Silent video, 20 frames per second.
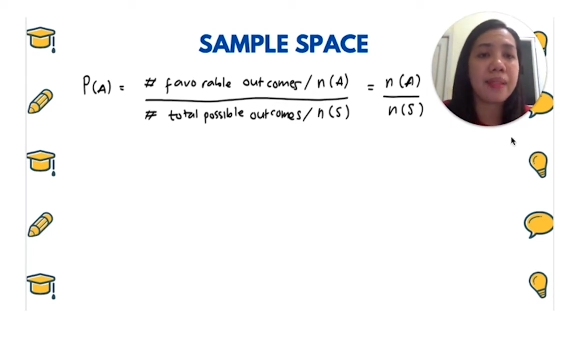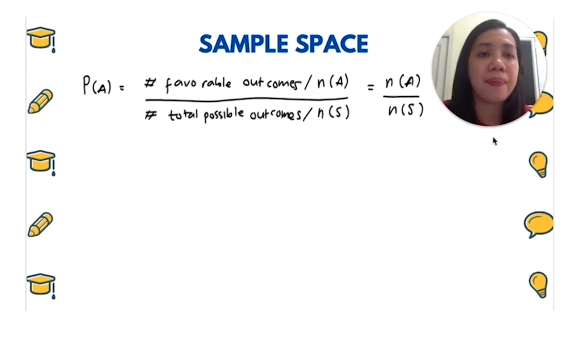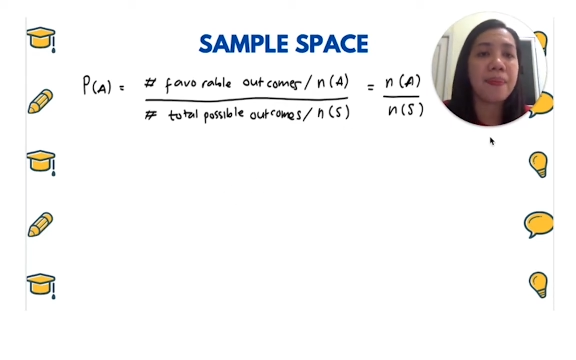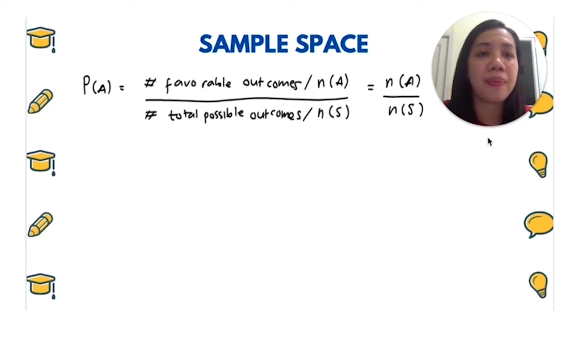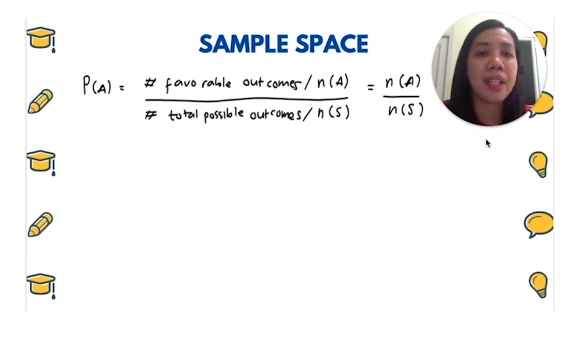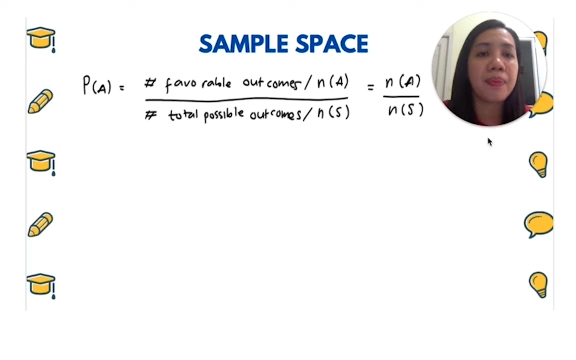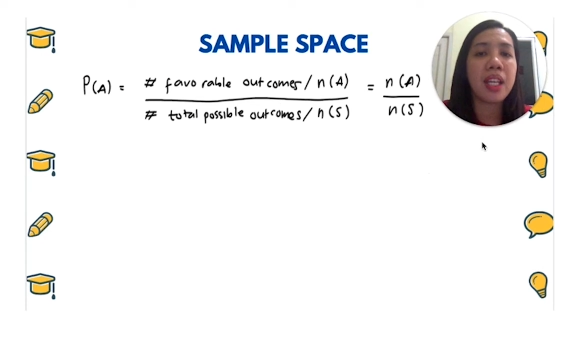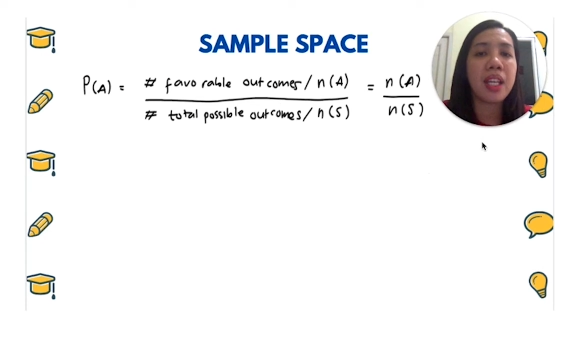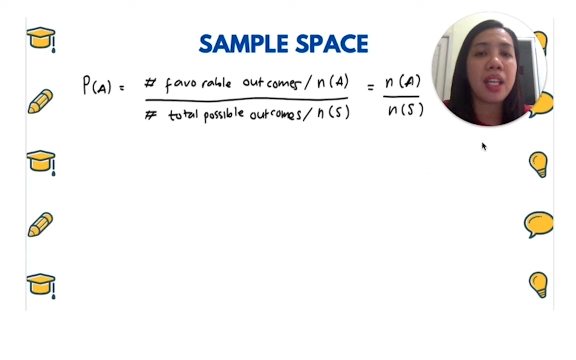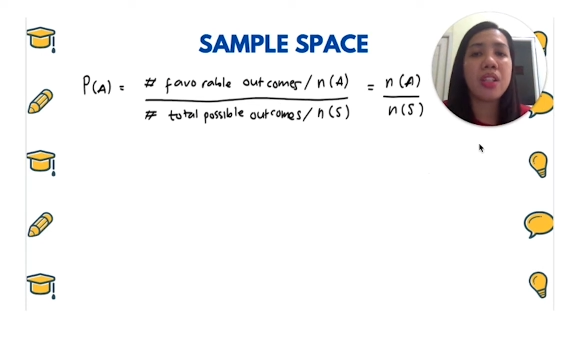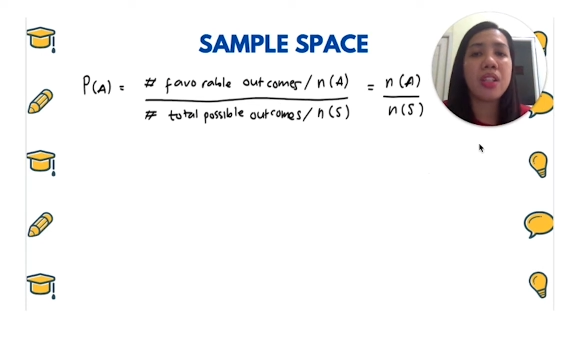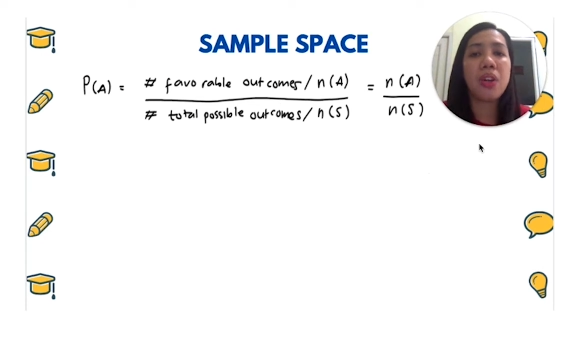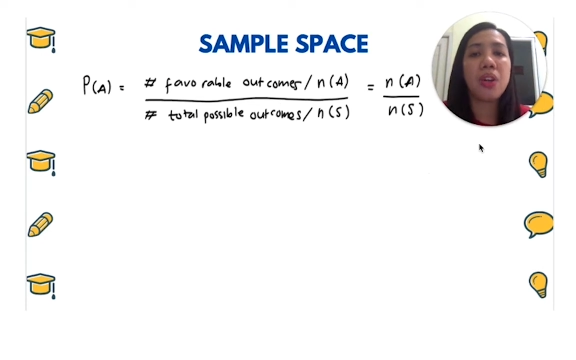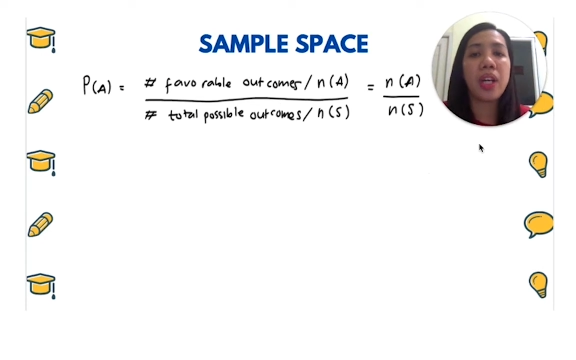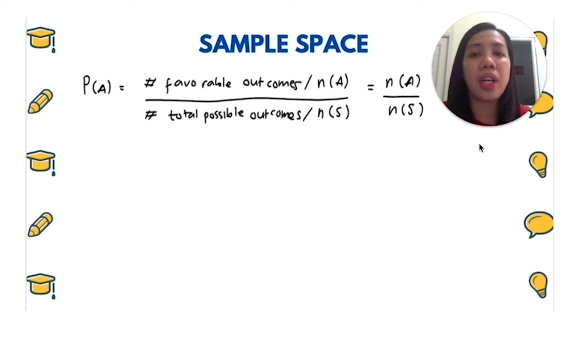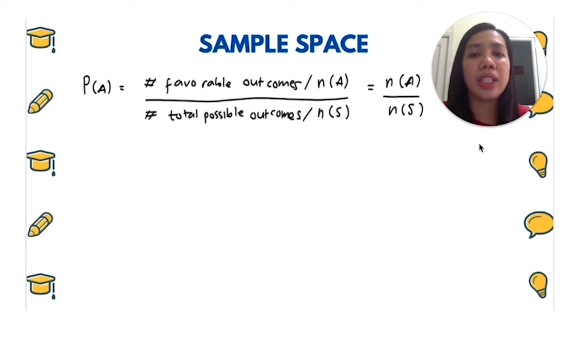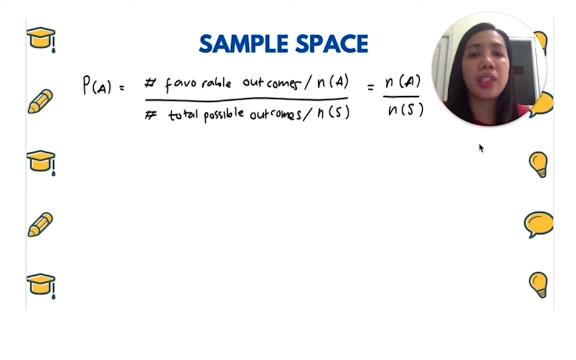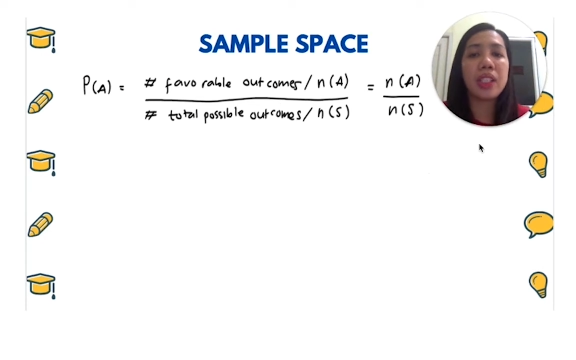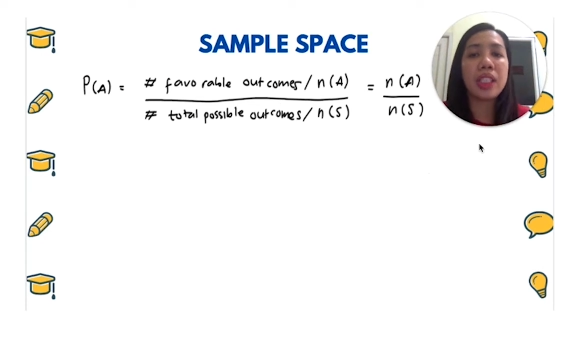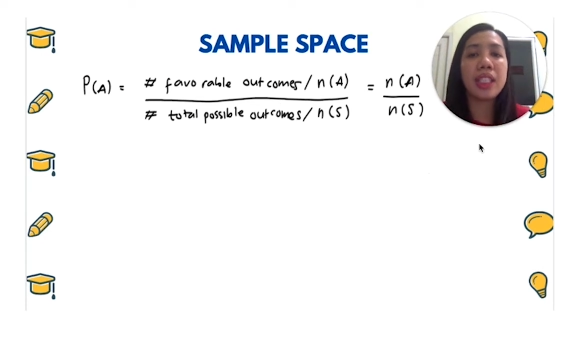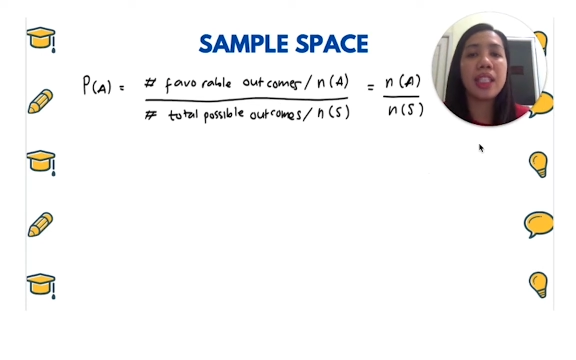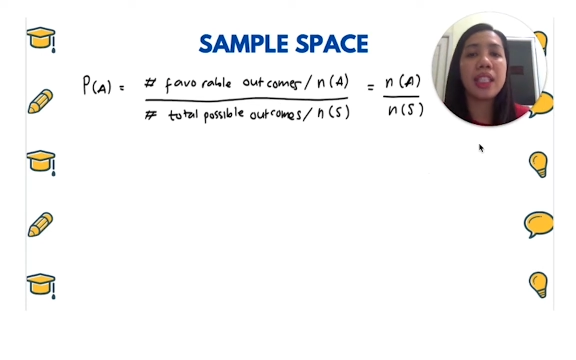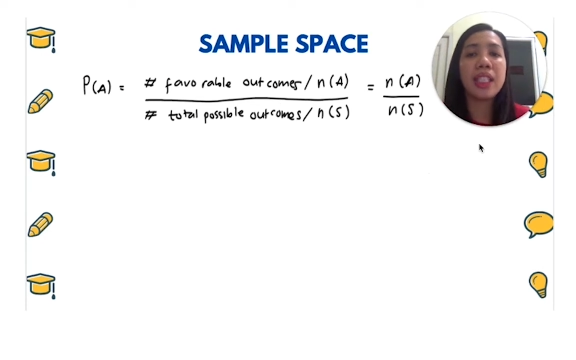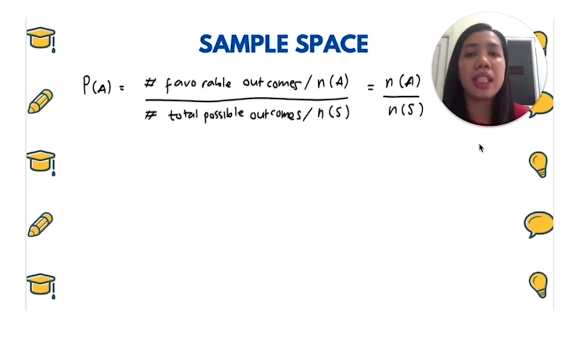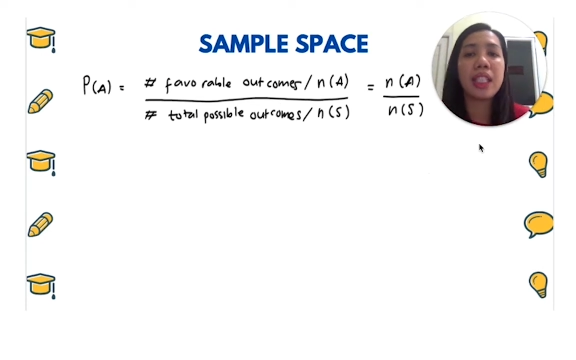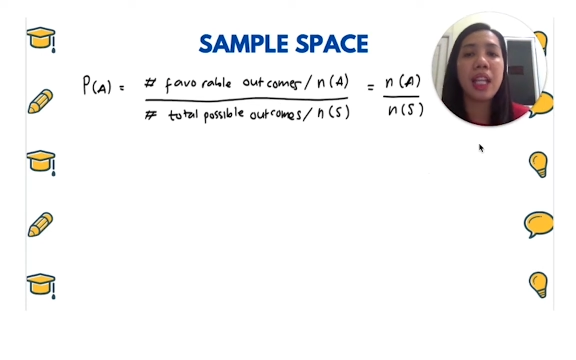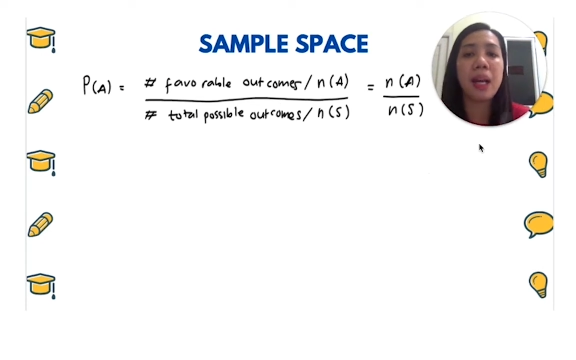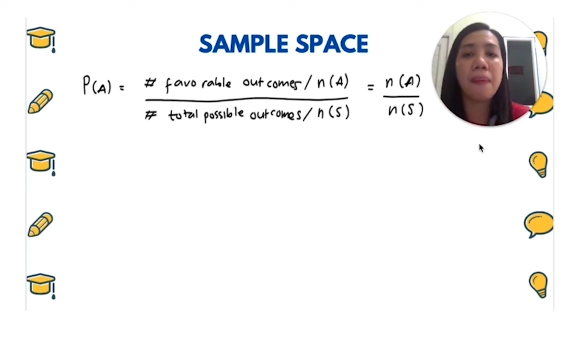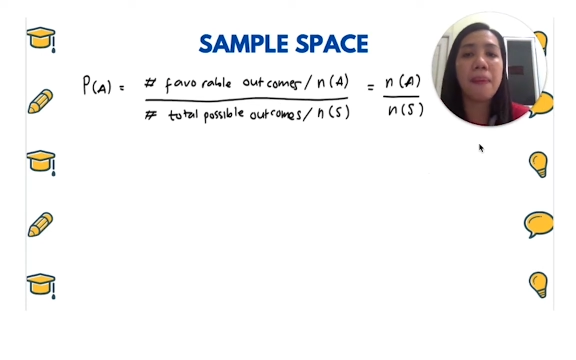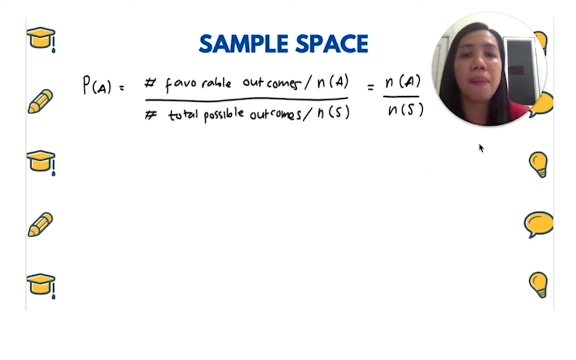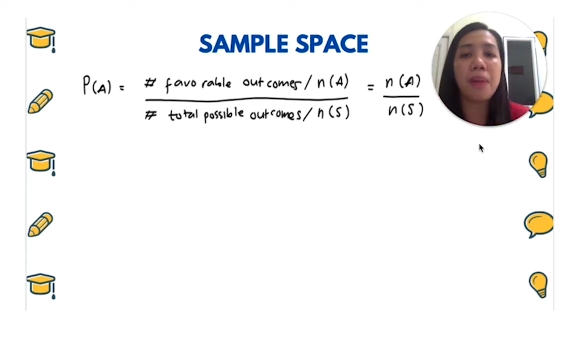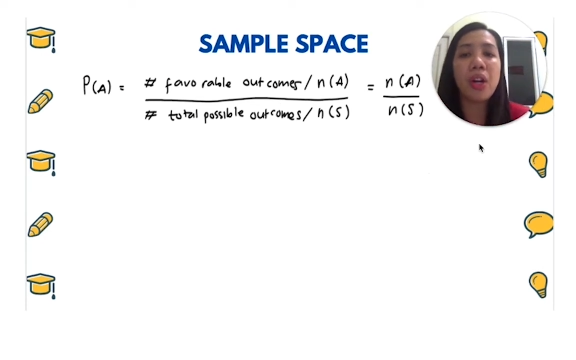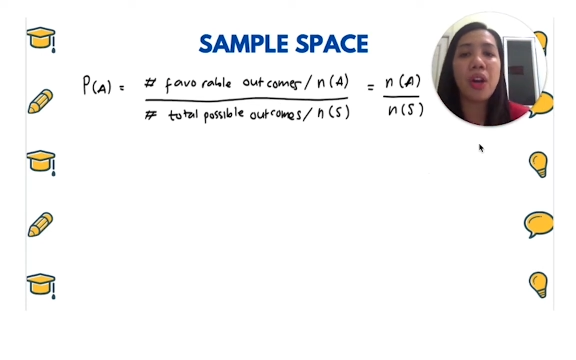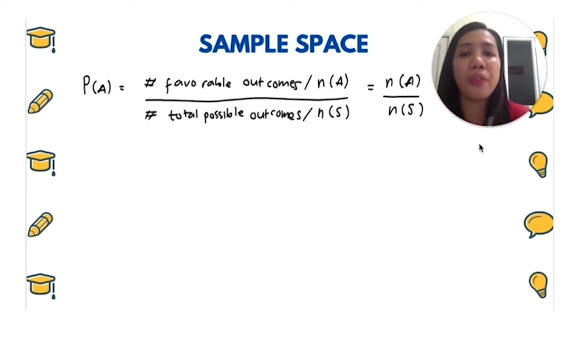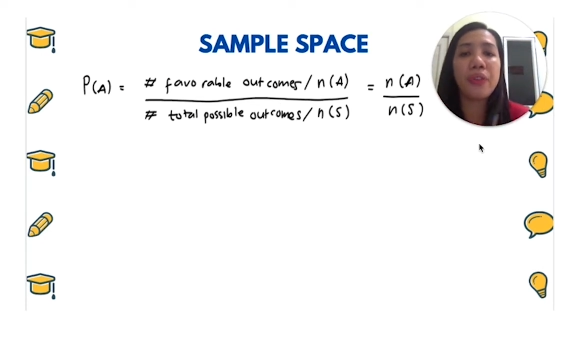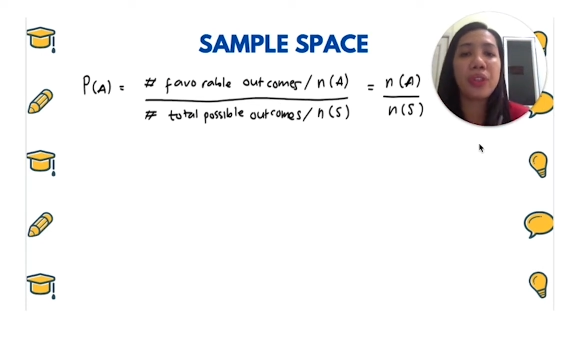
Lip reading: So actually the number of